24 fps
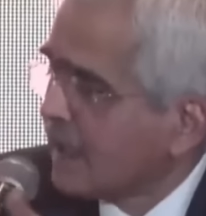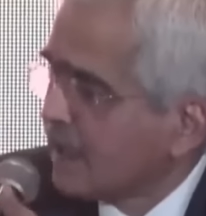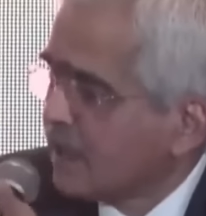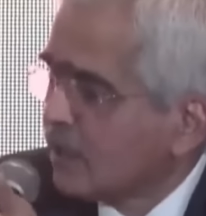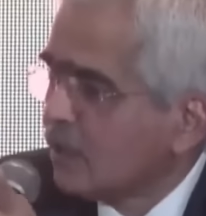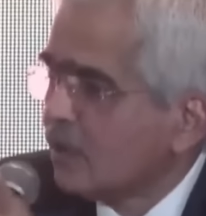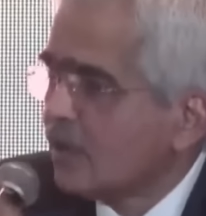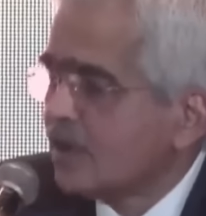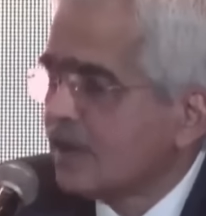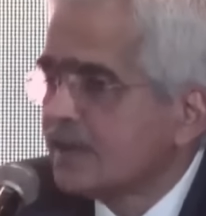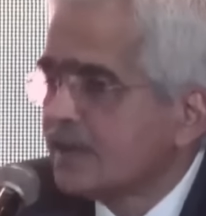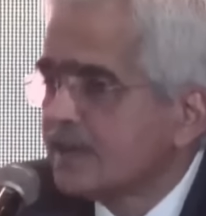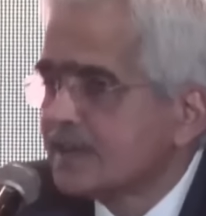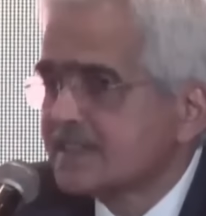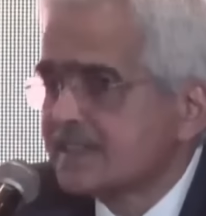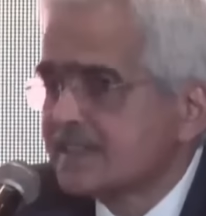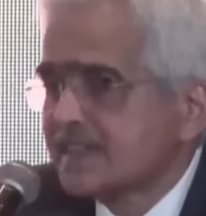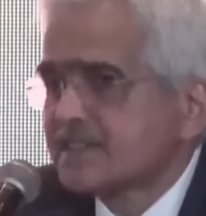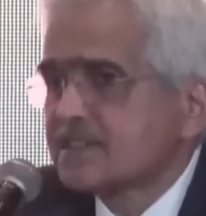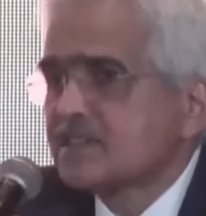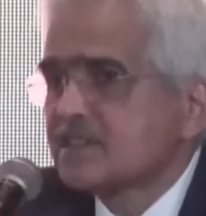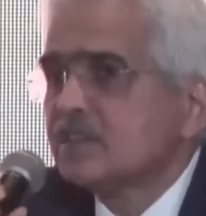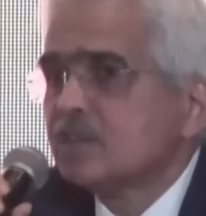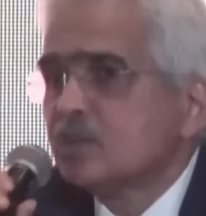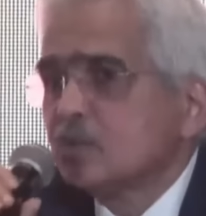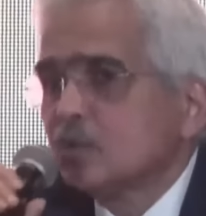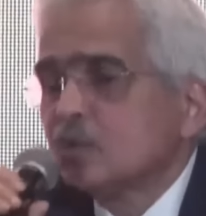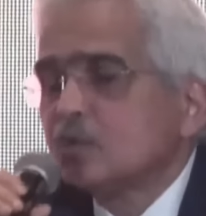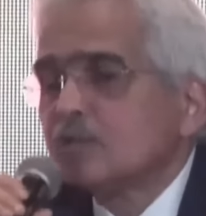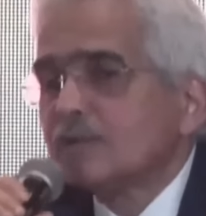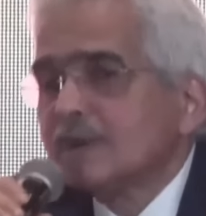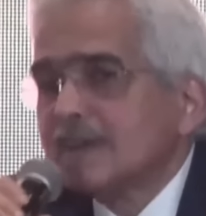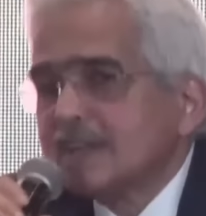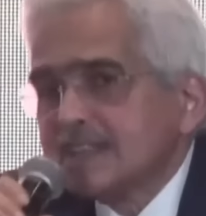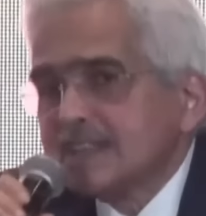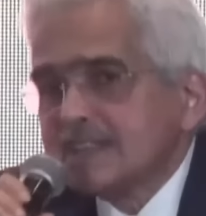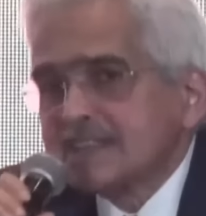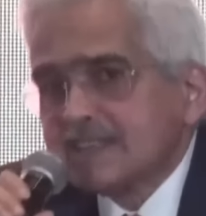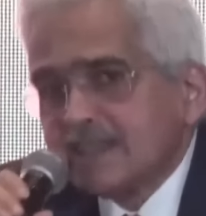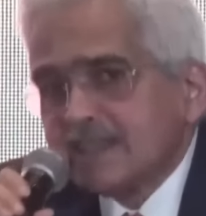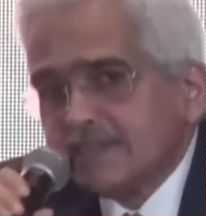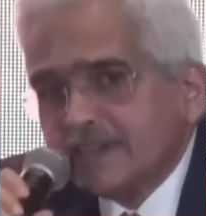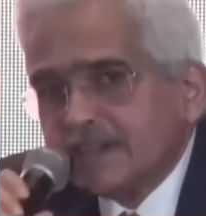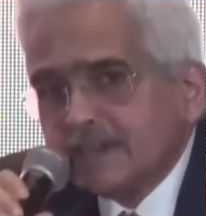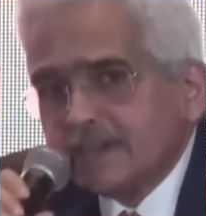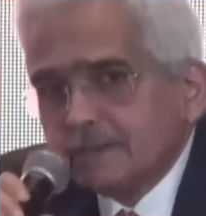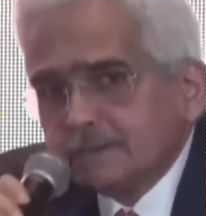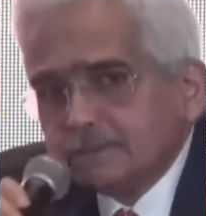Under section
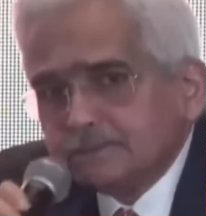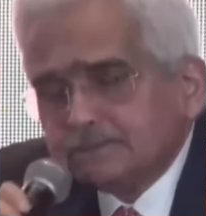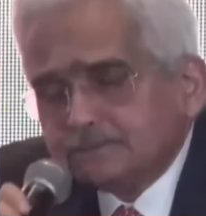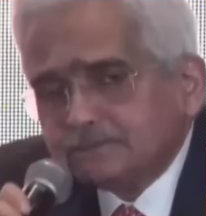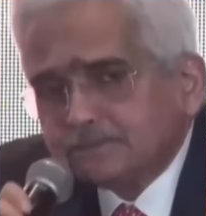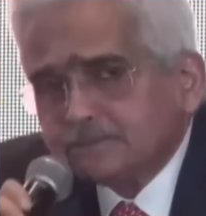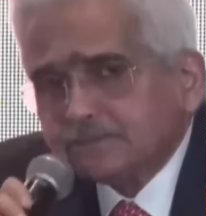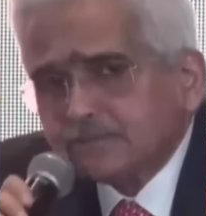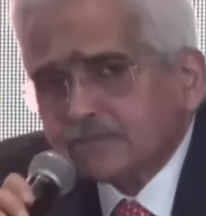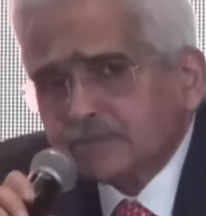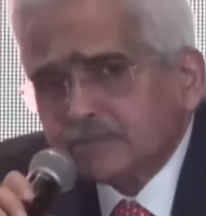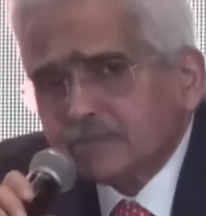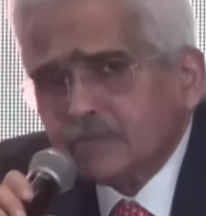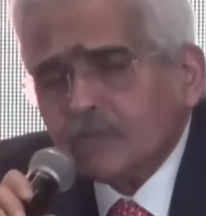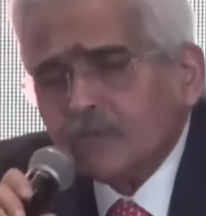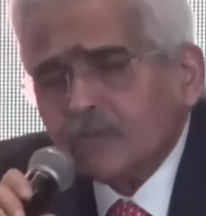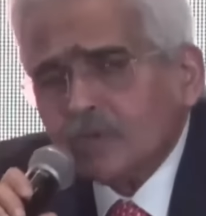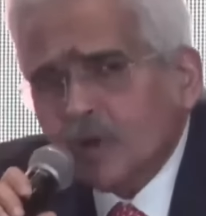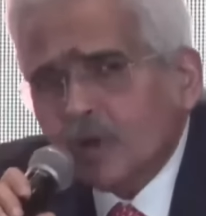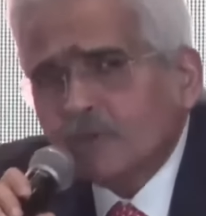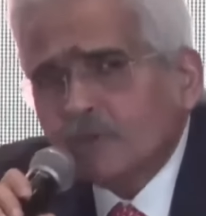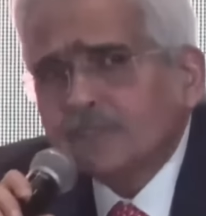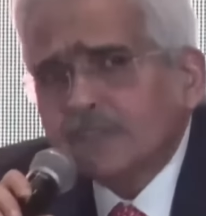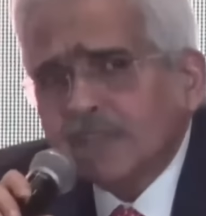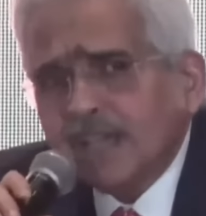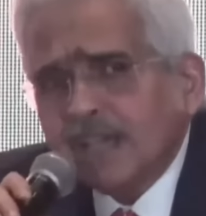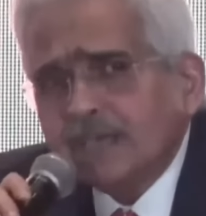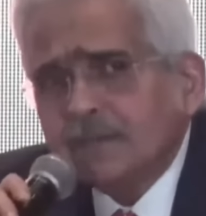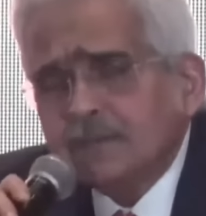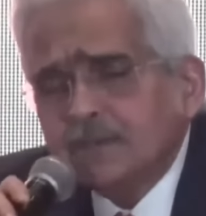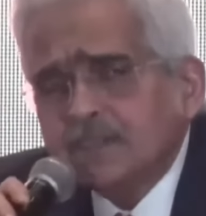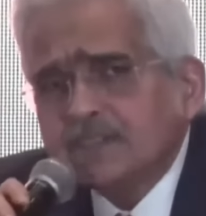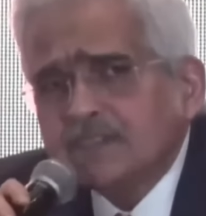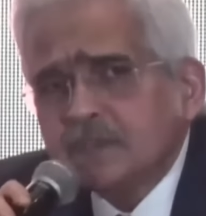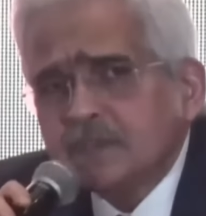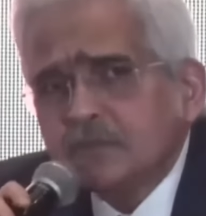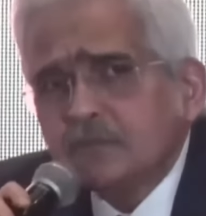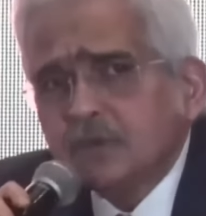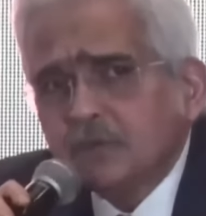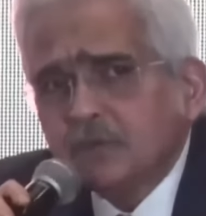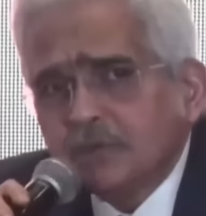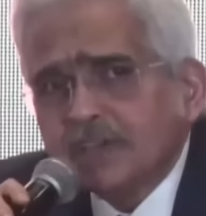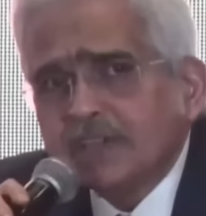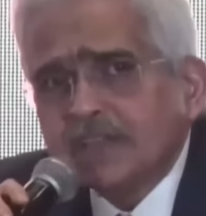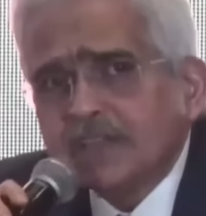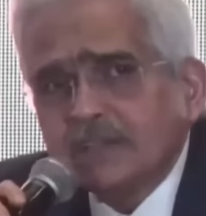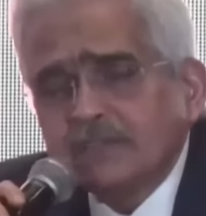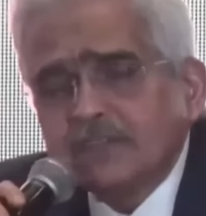227 of the IBC, we
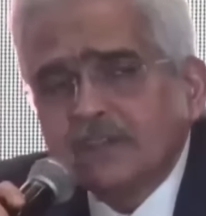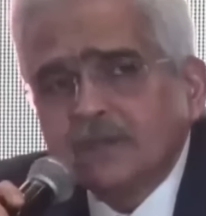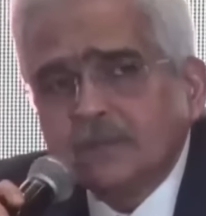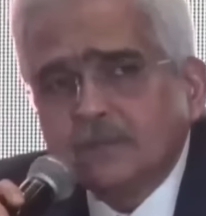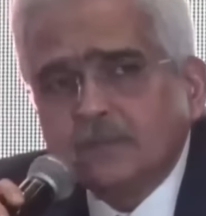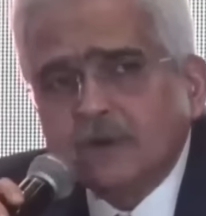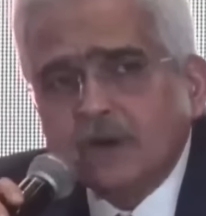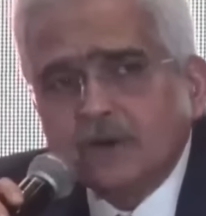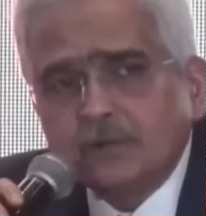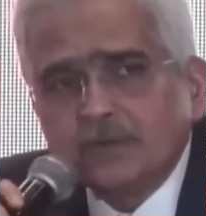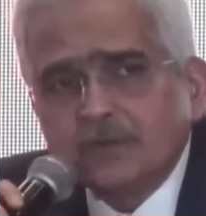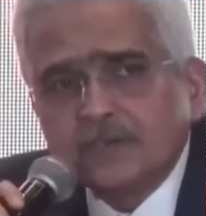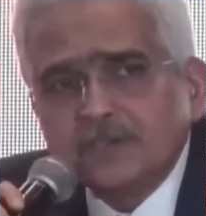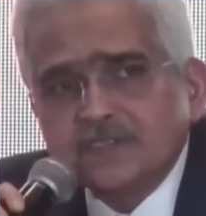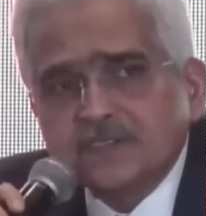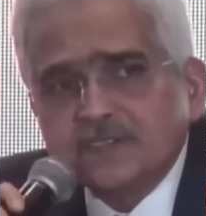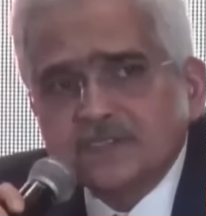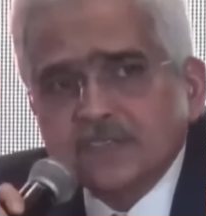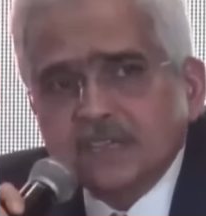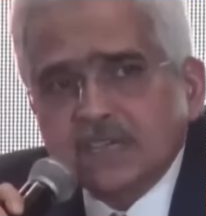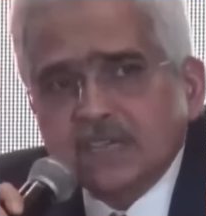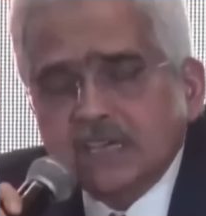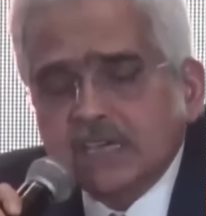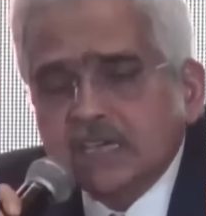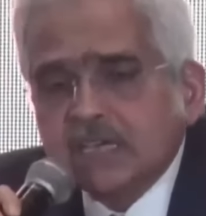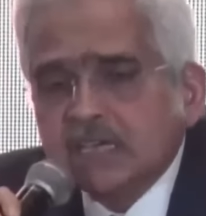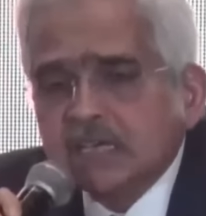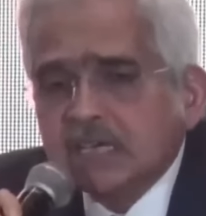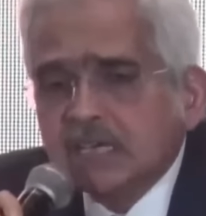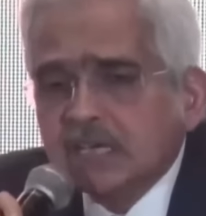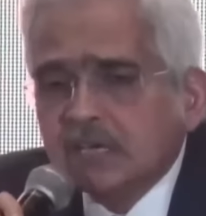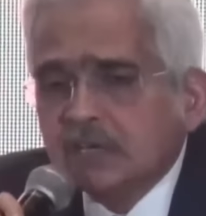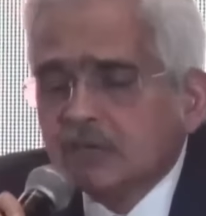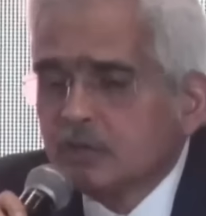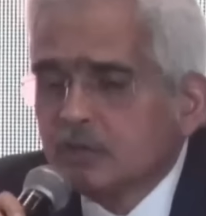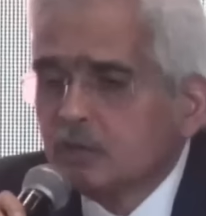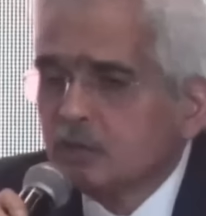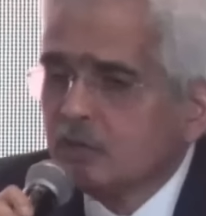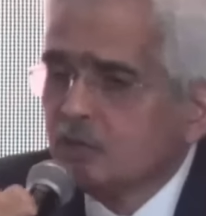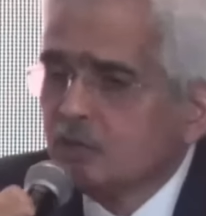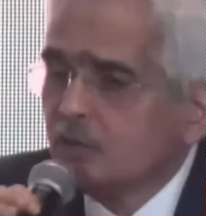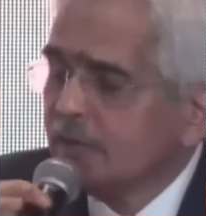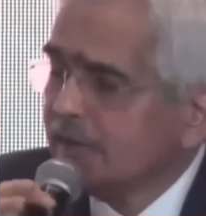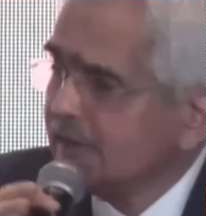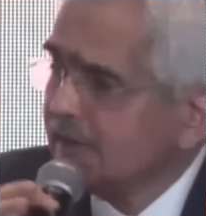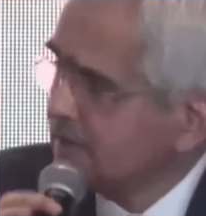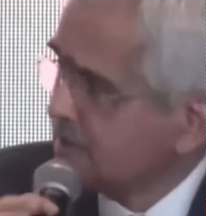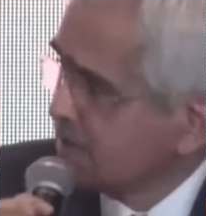were given powers to
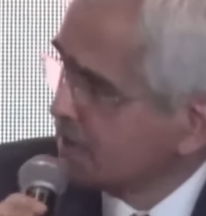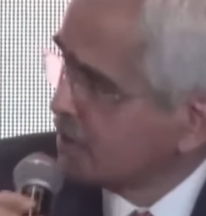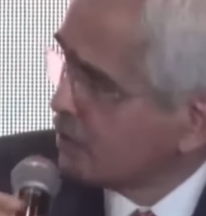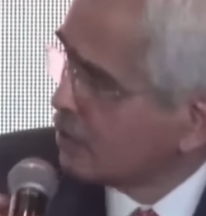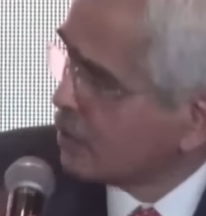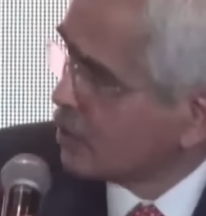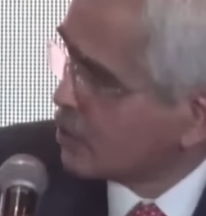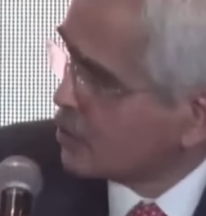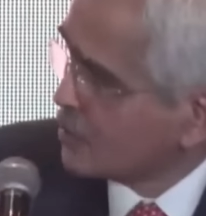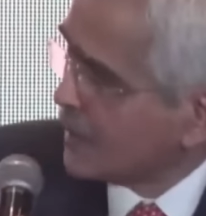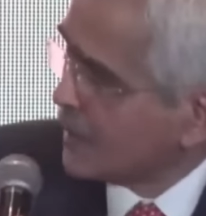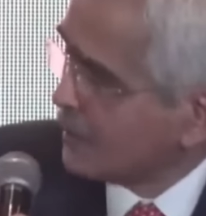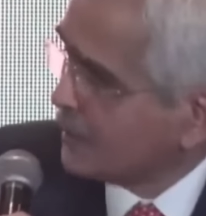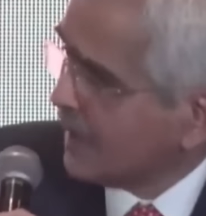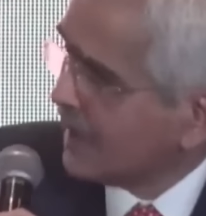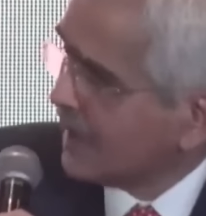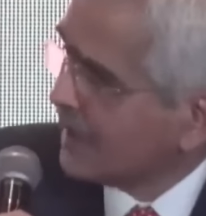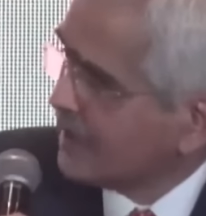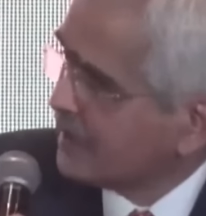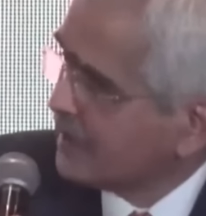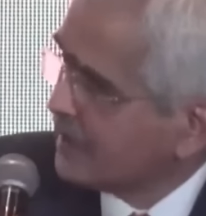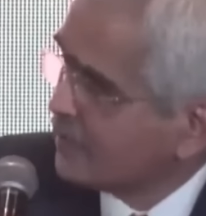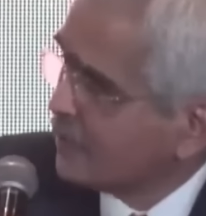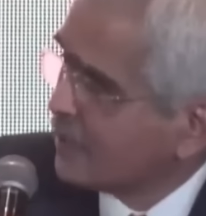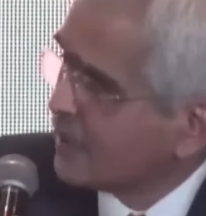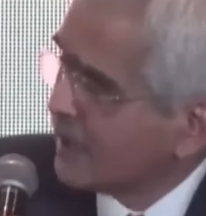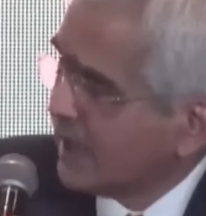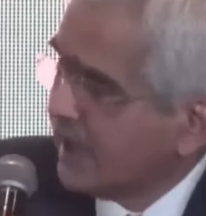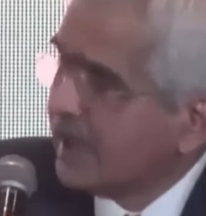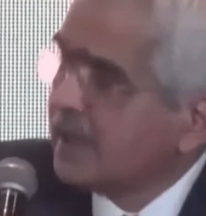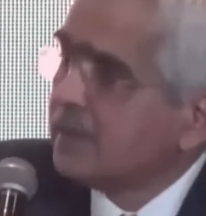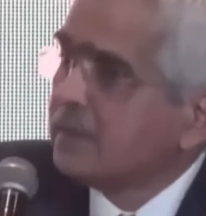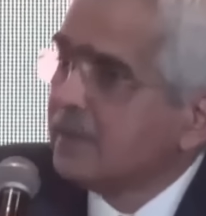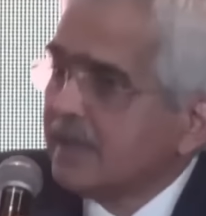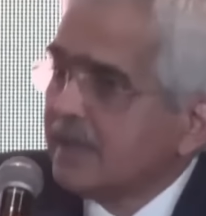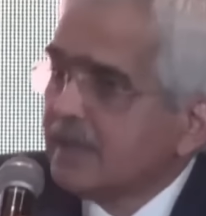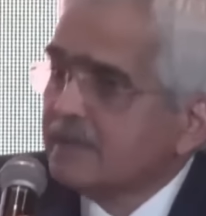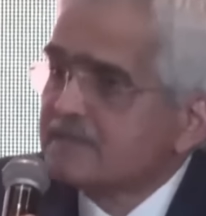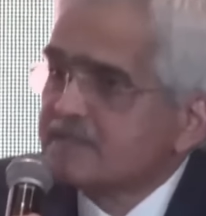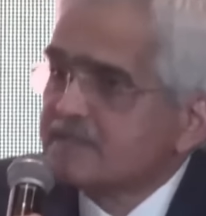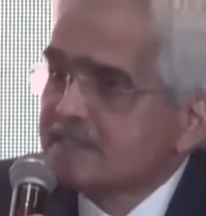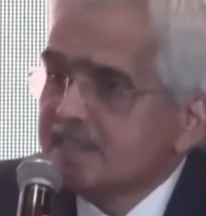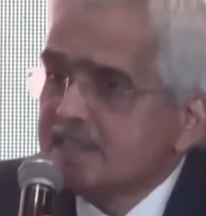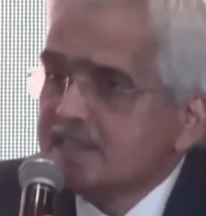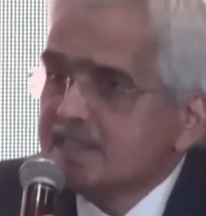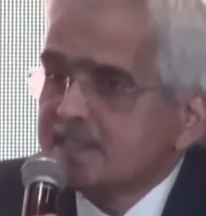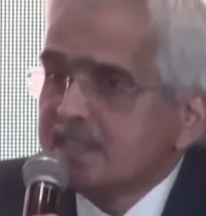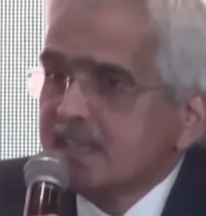do it, to apply it for
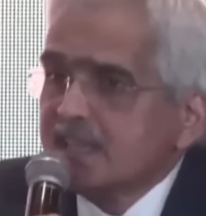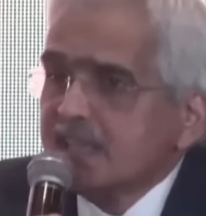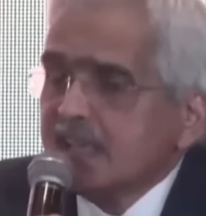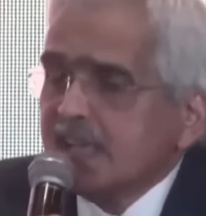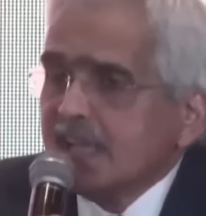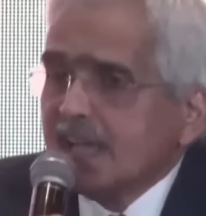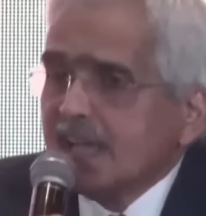NBFCs.